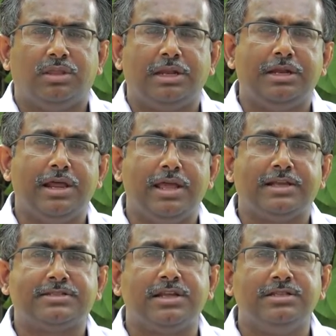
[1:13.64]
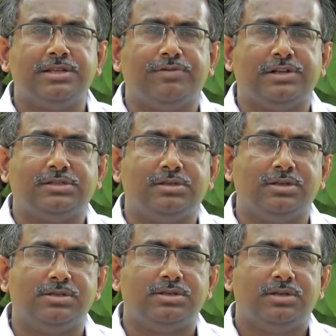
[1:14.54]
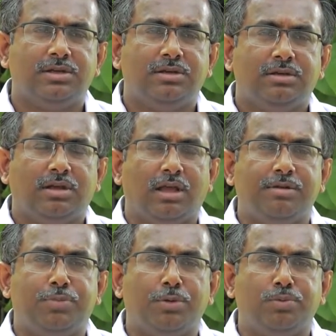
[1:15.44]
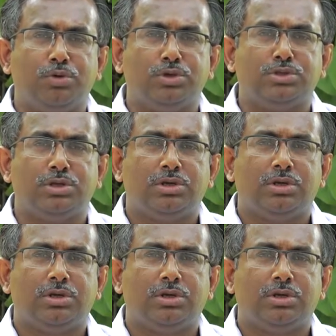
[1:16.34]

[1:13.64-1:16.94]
They did an extensive research and proposed